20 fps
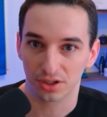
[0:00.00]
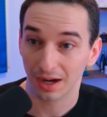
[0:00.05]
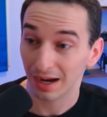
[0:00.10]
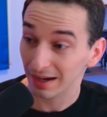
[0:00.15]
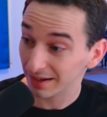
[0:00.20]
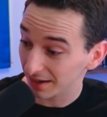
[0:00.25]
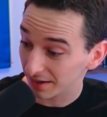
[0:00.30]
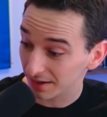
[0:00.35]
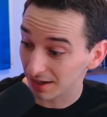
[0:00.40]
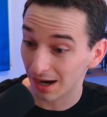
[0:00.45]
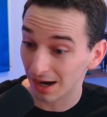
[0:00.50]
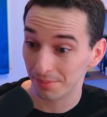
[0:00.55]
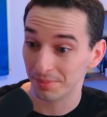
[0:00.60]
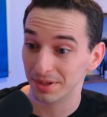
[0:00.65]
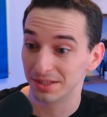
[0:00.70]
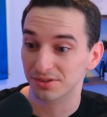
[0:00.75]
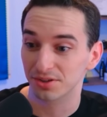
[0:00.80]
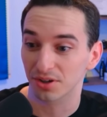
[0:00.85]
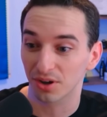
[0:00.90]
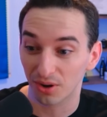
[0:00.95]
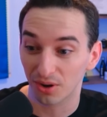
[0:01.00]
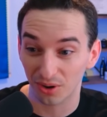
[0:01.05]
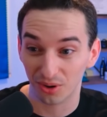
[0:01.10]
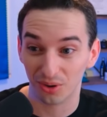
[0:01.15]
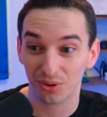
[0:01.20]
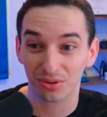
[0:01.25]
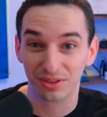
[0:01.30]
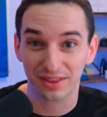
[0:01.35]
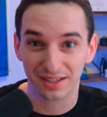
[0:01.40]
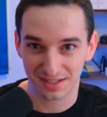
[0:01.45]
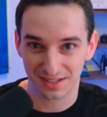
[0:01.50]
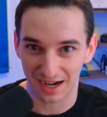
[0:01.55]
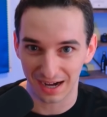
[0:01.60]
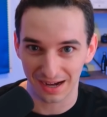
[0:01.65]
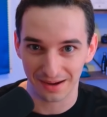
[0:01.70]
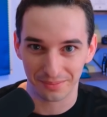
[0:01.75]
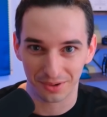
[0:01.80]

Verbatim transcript: I get comments all the time